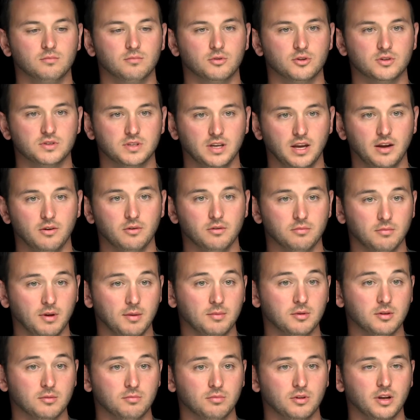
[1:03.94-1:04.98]
per se, with
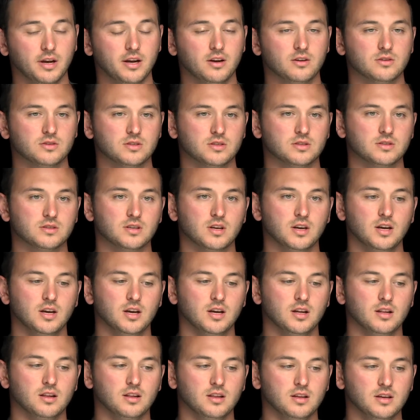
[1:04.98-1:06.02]
maybe the players is
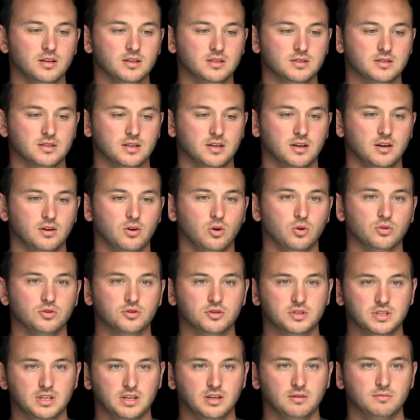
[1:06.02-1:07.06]
these older
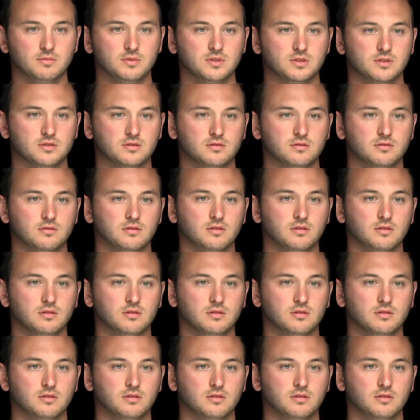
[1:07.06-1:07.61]
teams.